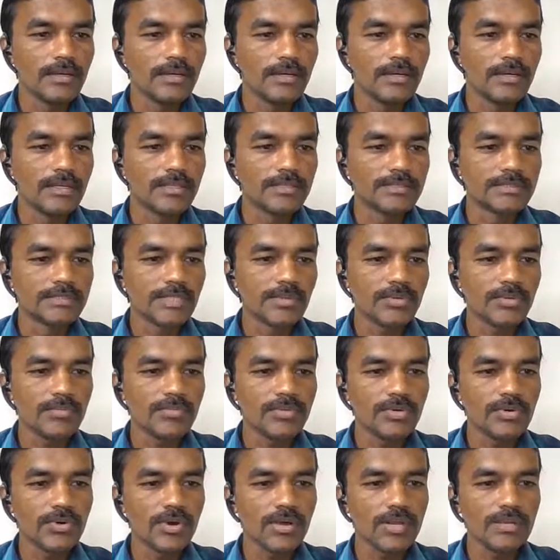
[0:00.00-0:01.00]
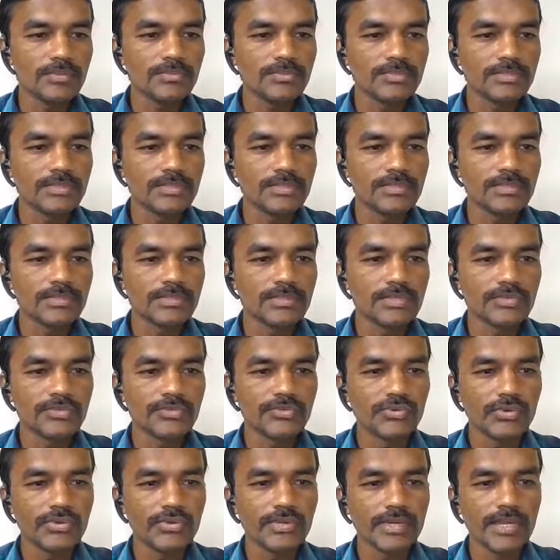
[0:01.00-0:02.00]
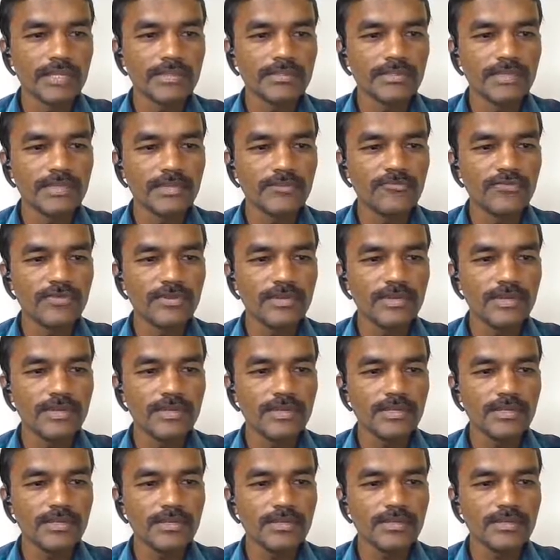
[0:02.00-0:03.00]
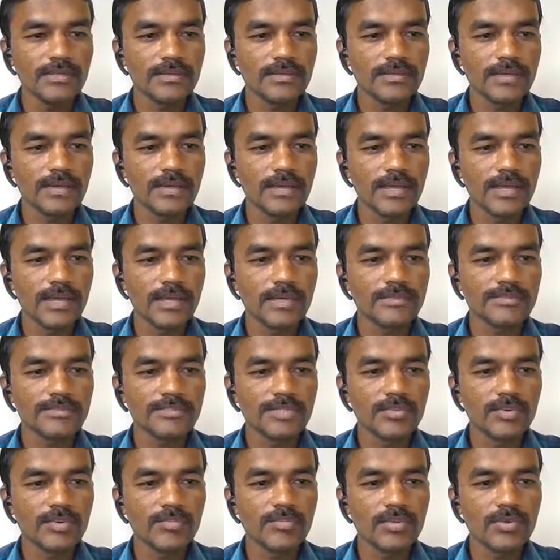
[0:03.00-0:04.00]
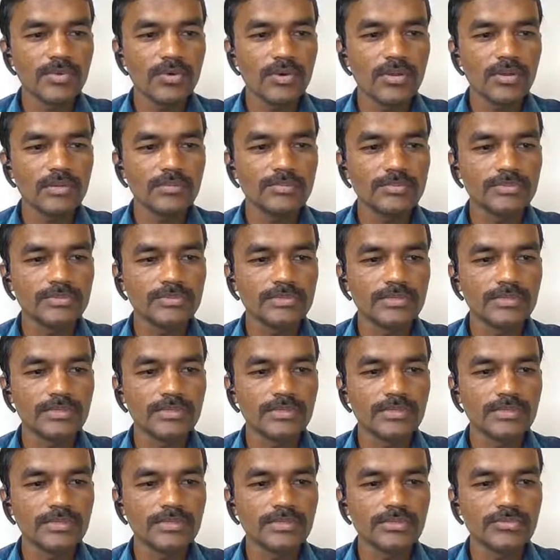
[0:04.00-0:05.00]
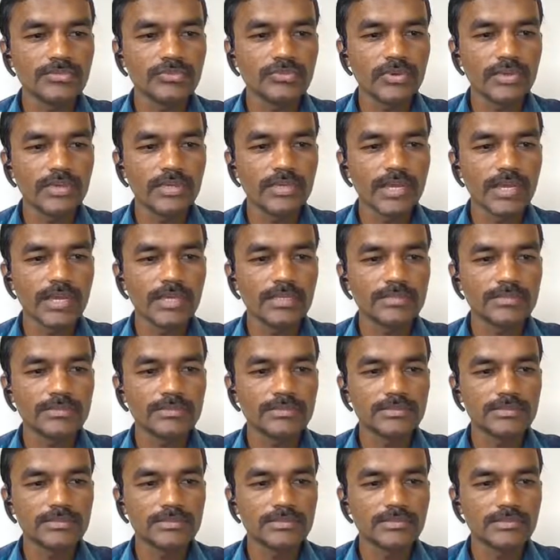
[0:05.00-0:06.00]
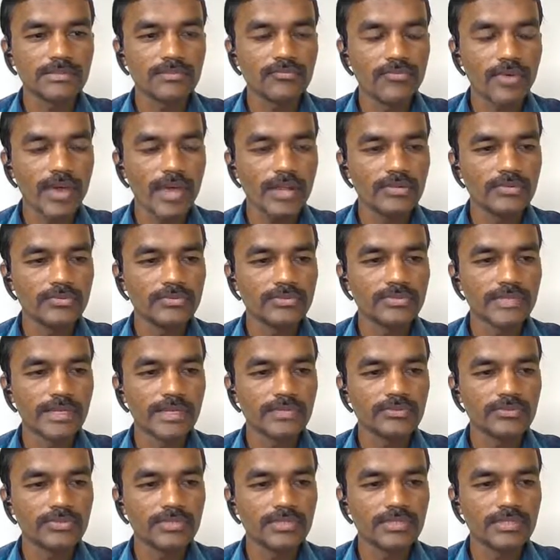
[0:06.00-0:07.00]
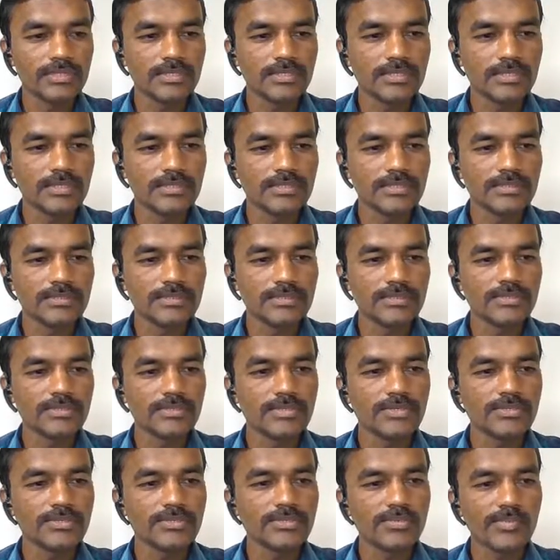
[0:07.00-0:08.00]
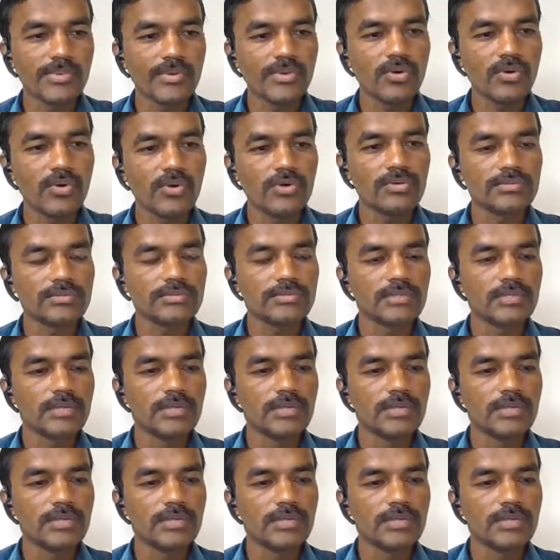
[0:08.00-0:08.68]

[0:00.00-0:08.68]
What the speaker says: some of the columns is showing as infinity, and some of the columns is showing as the values. Actually, this is just because